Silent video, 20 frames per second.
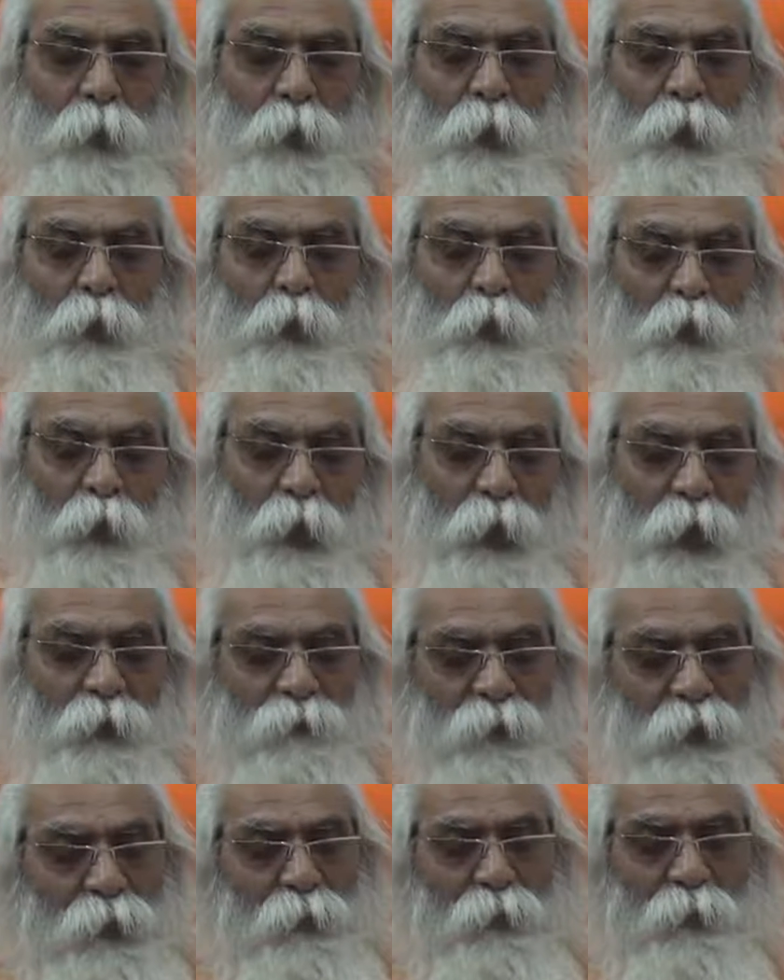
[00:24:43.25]
you
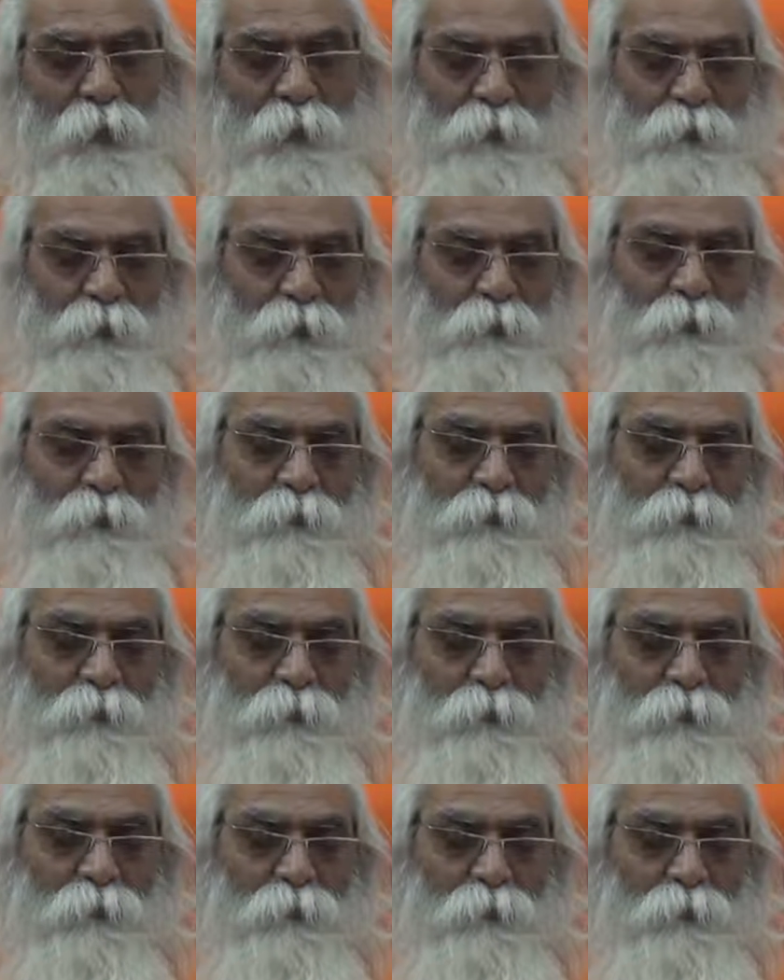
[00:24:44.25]
awaken,
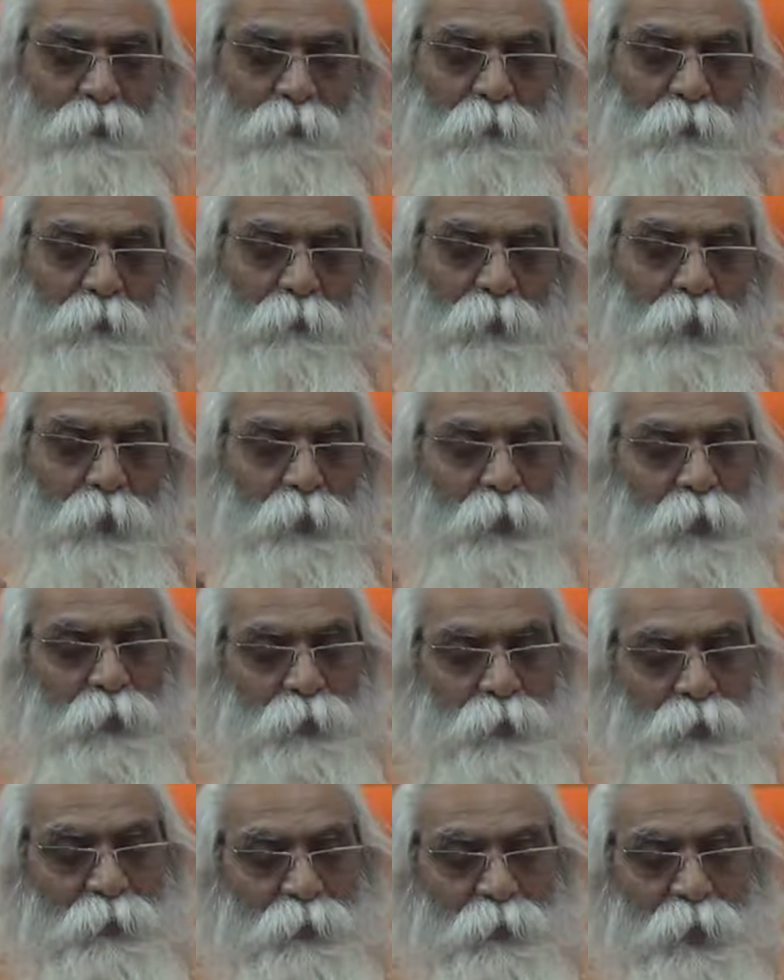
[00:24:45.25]
the
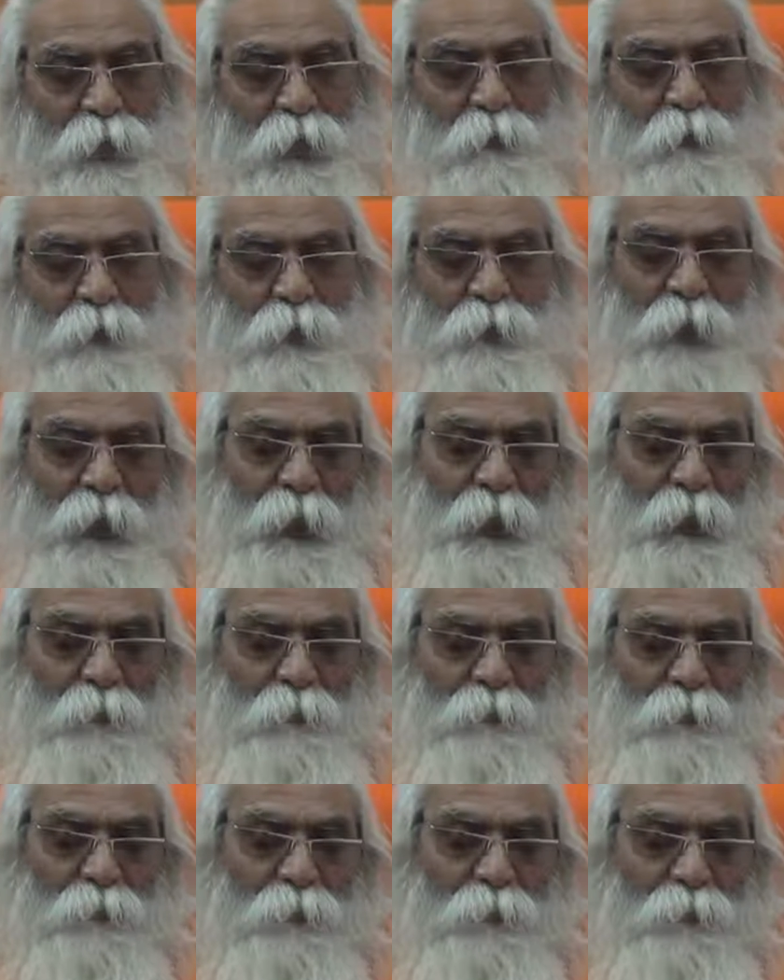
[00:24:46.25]
same
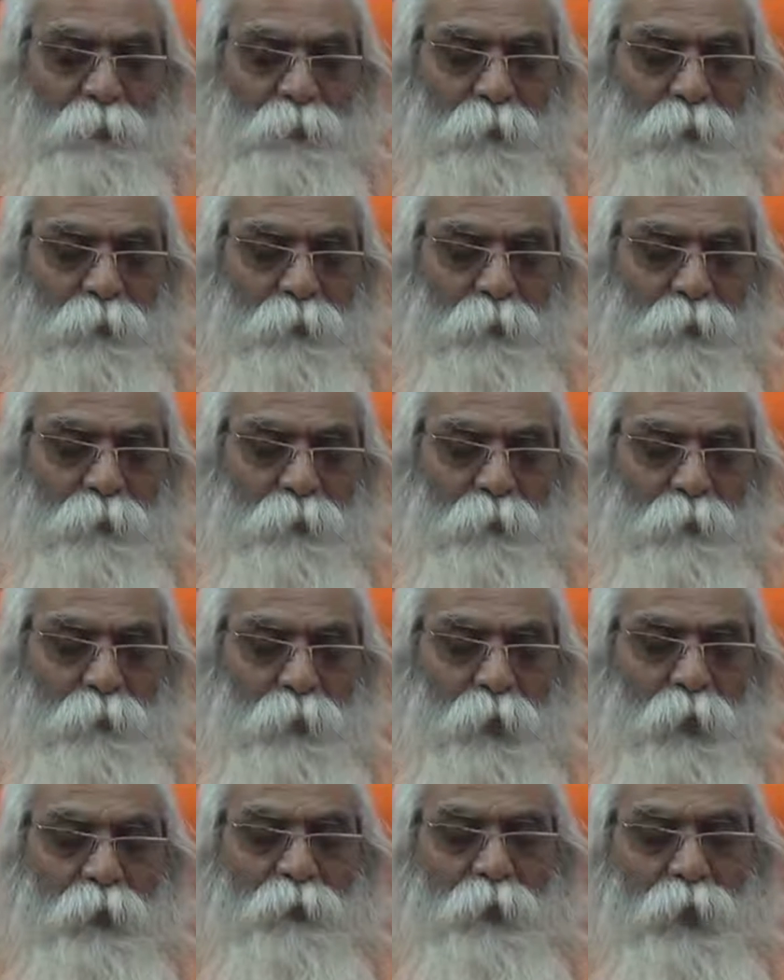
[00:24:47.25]
time
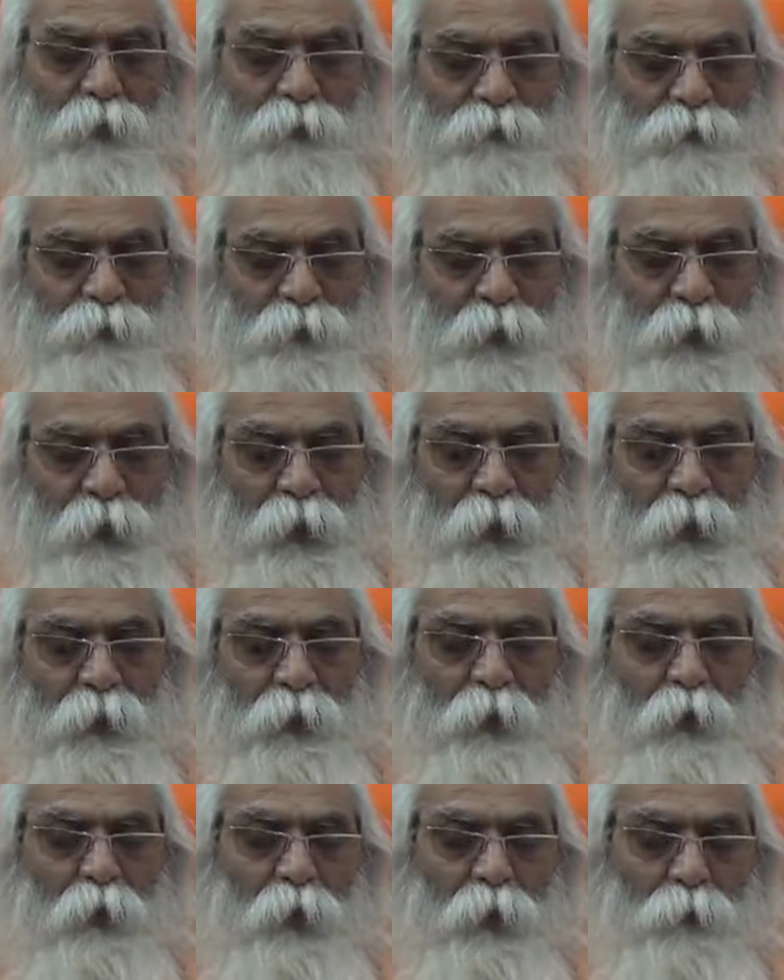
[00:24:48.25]
the
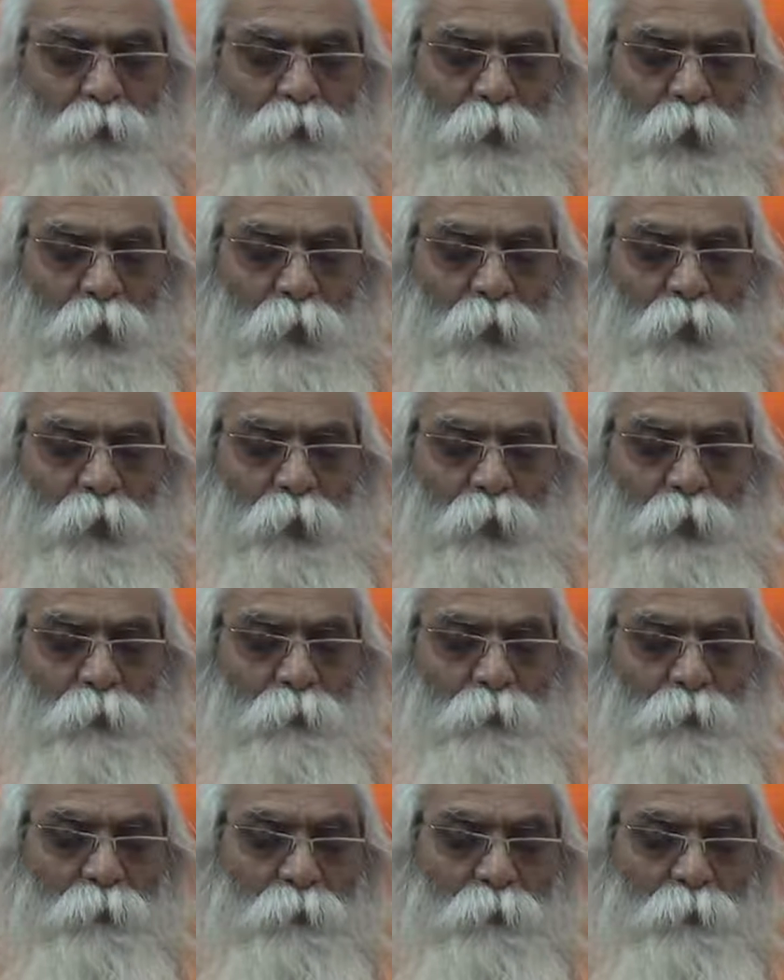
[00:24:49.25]
scenario of the dream